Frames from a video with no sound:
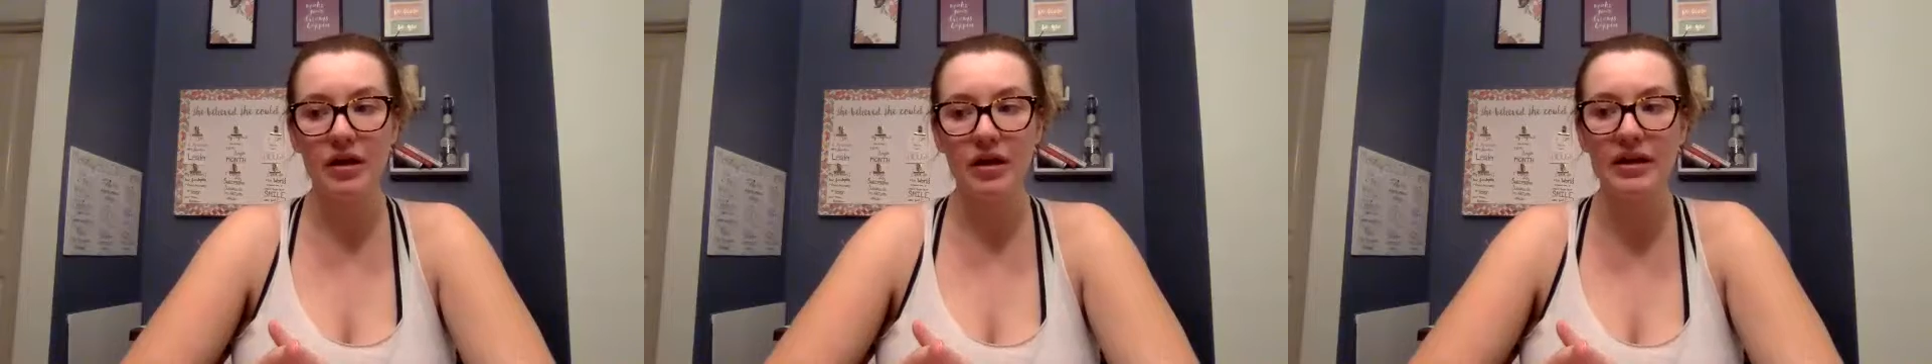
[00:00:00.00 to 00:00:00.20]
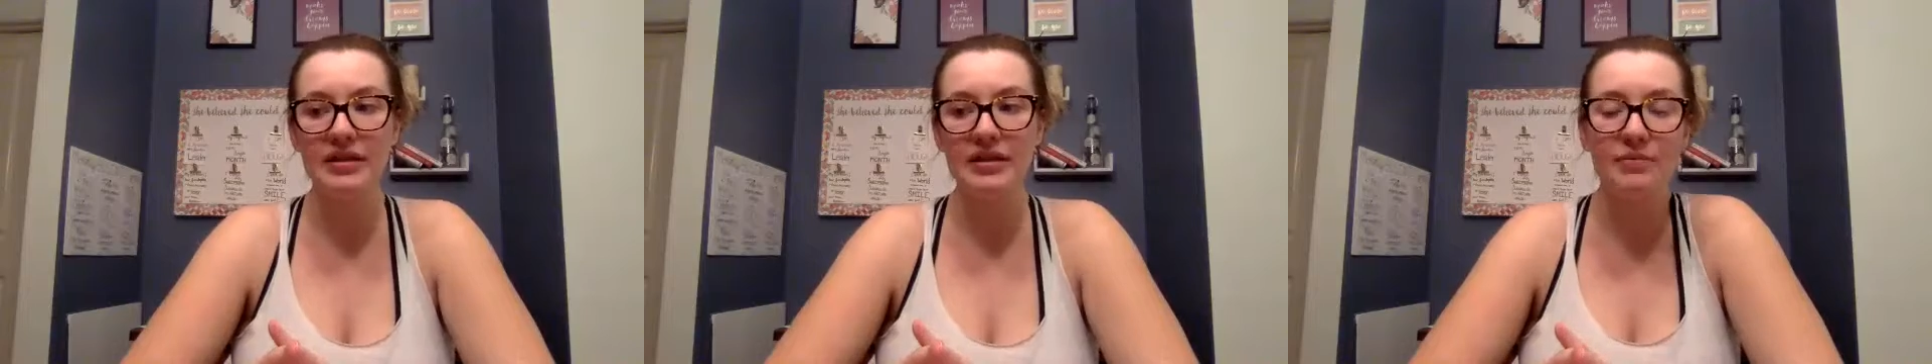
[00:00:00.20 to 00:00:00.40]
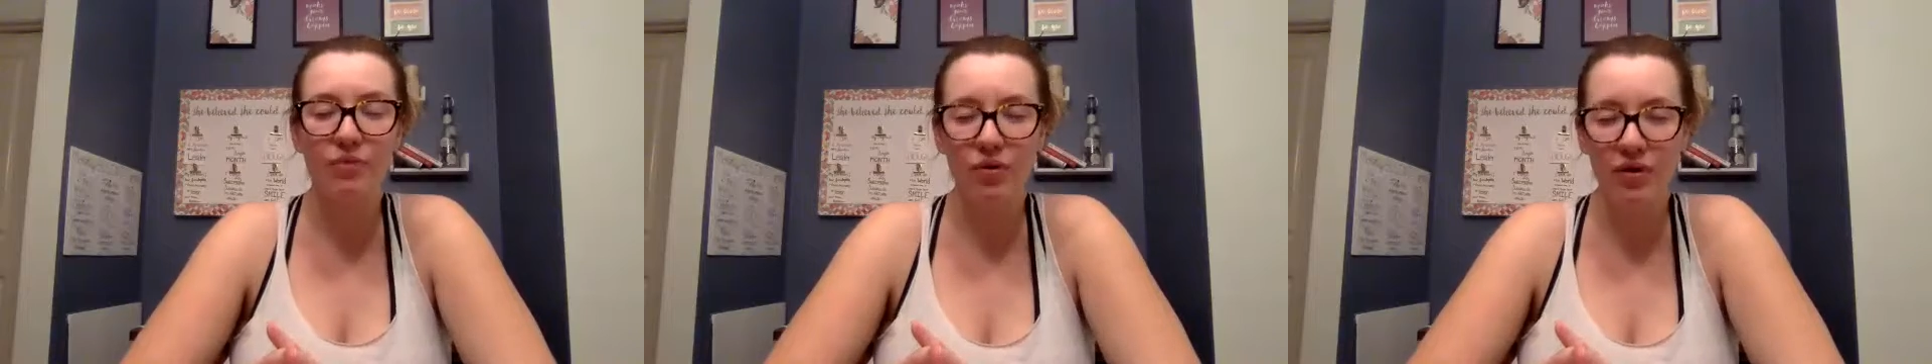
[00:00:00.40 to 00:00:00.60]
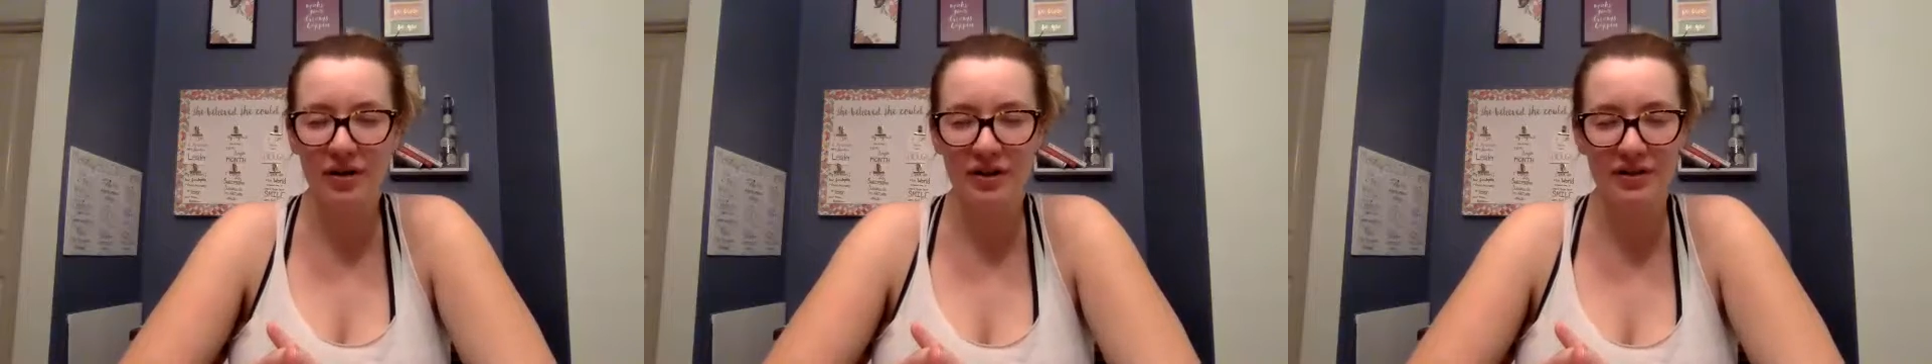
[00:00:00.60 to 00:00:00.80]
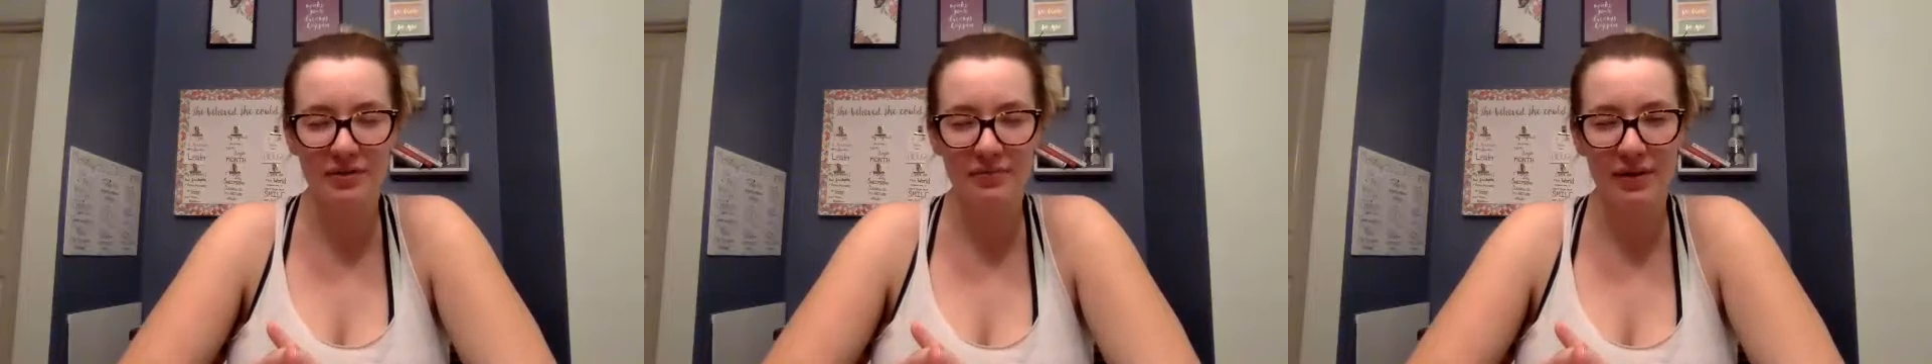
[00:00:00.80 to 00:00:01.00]
it's
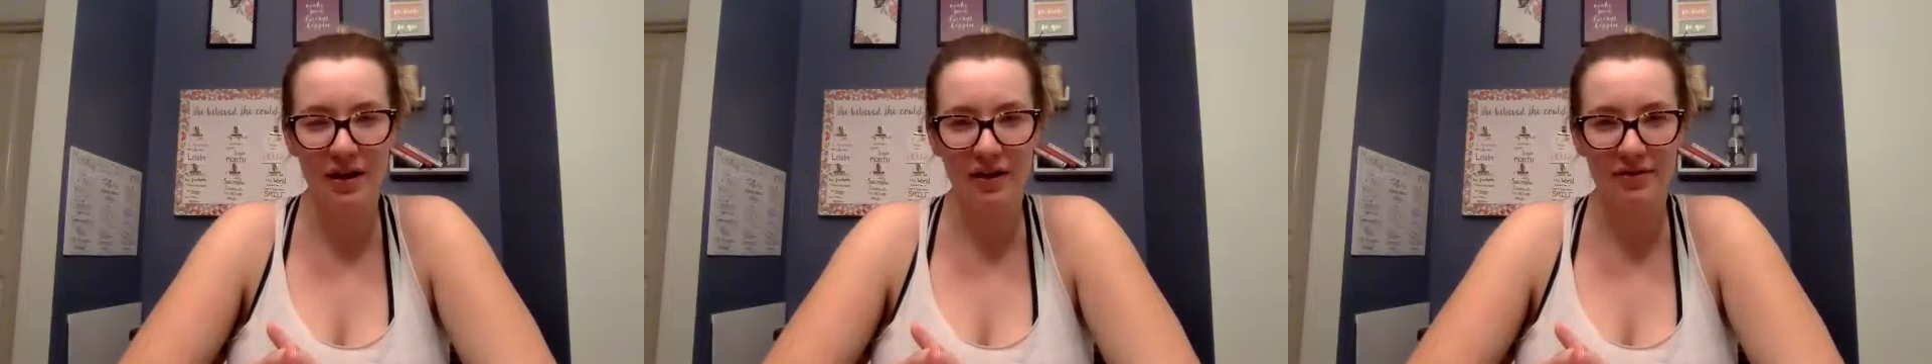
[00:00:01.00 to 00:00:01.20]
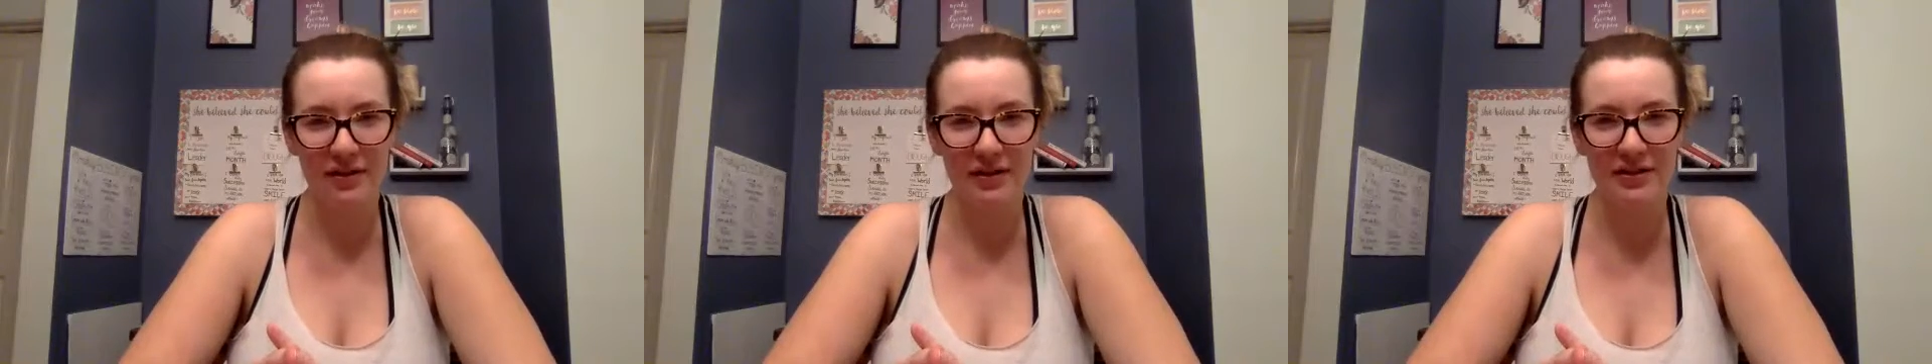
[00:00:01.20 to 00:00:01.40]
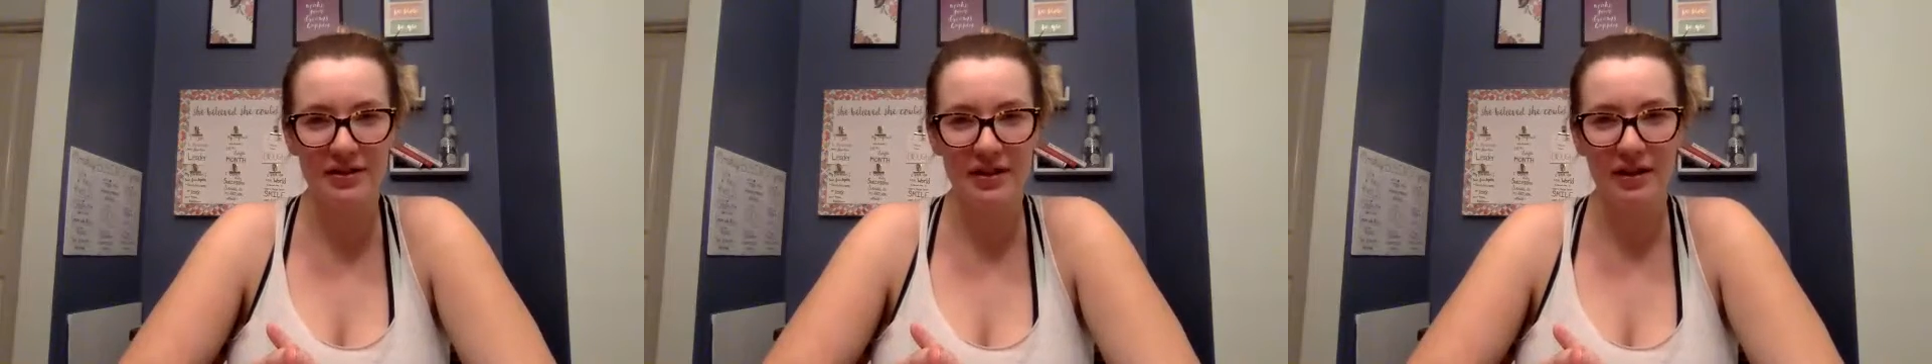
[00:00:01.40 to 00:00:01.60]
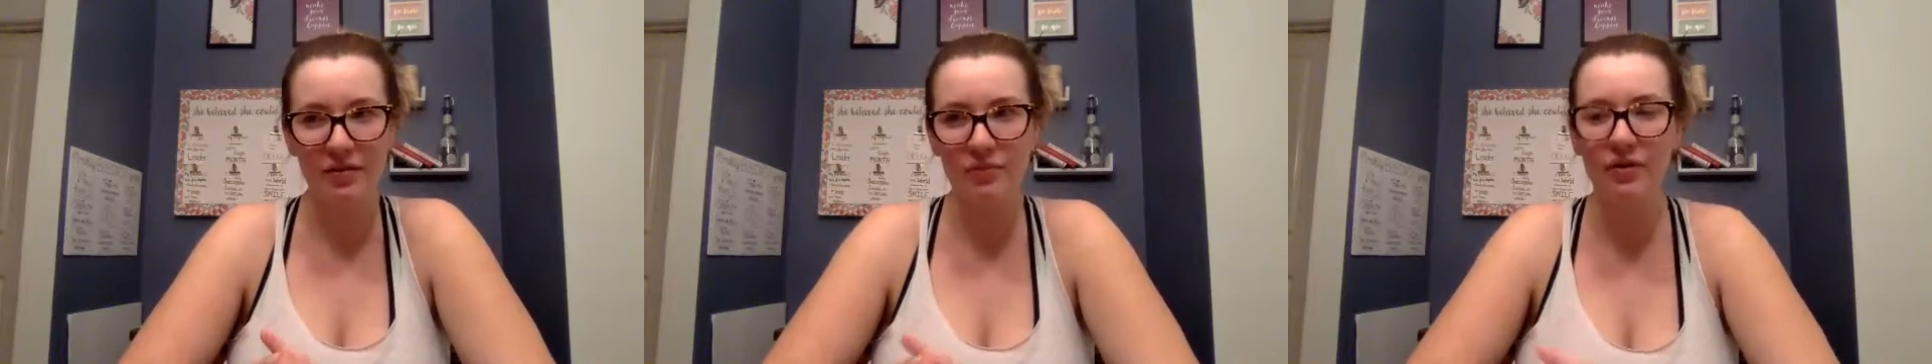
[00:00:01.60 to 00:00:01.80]
important to be authentic.